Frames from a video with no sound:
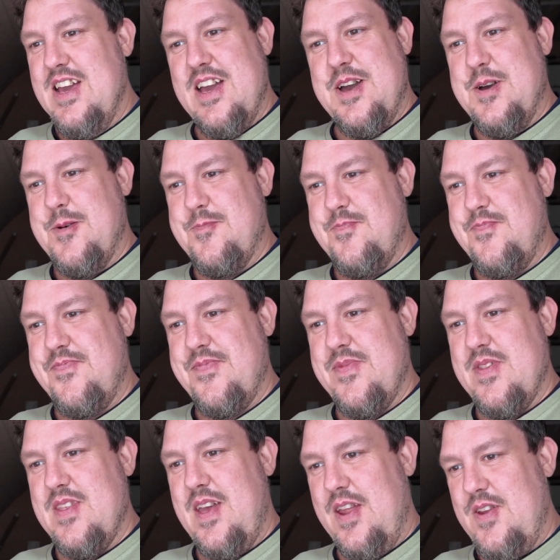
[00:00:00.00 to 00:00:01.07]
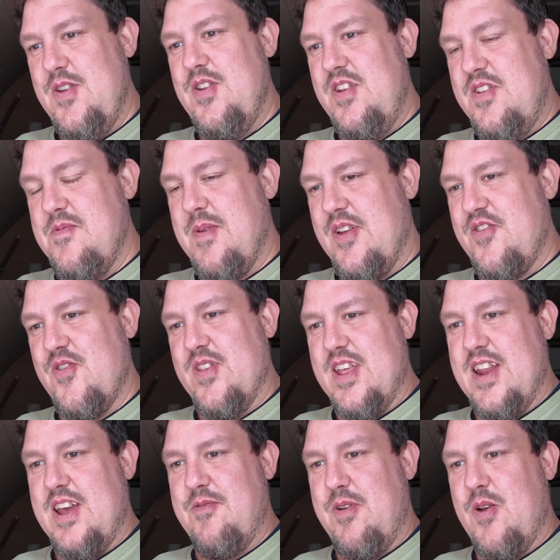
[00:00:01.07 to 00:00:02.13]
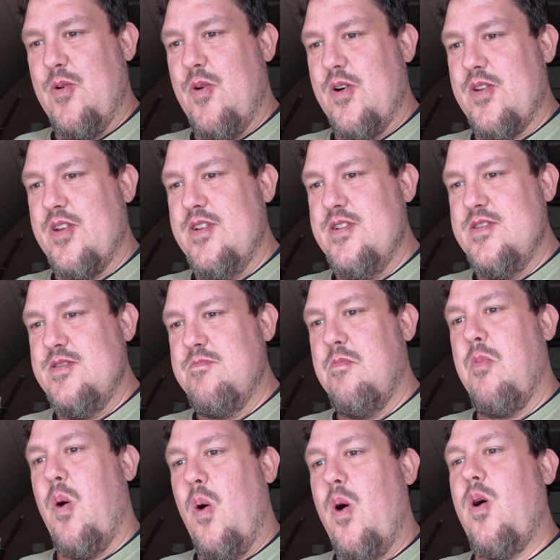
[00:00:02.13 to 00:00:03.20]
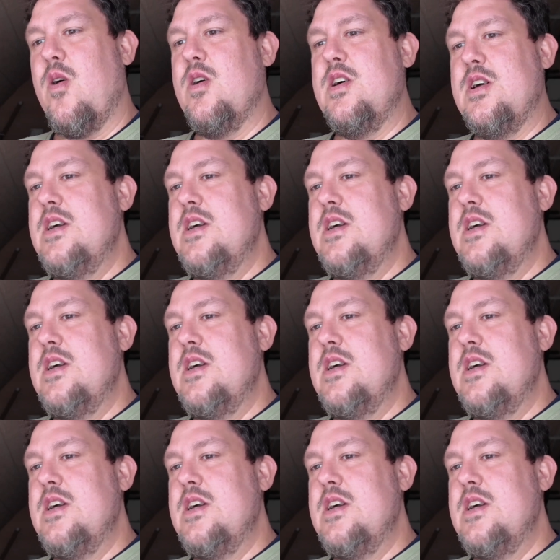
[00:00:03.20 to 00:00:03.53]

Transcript: I do need to make sure that I record more